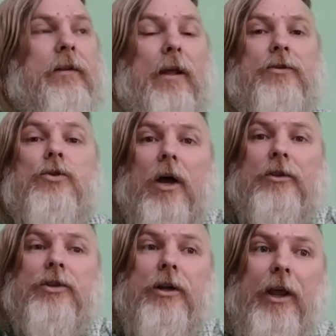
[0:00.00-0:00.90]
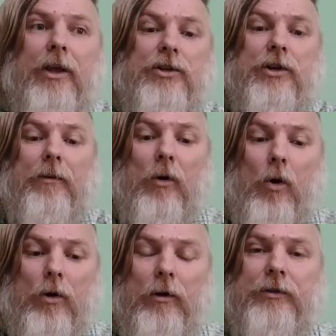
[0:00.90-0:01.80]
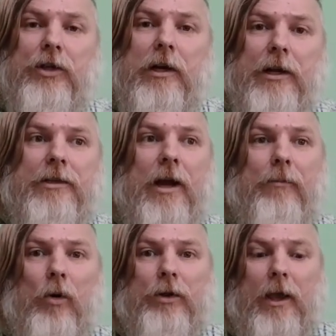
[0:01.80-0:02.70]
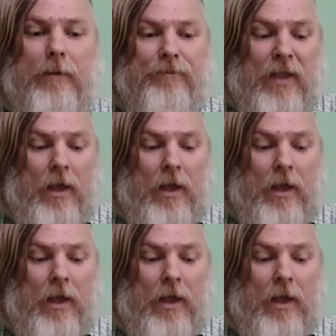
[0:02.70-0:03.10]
that you not derange them or delete them, okay?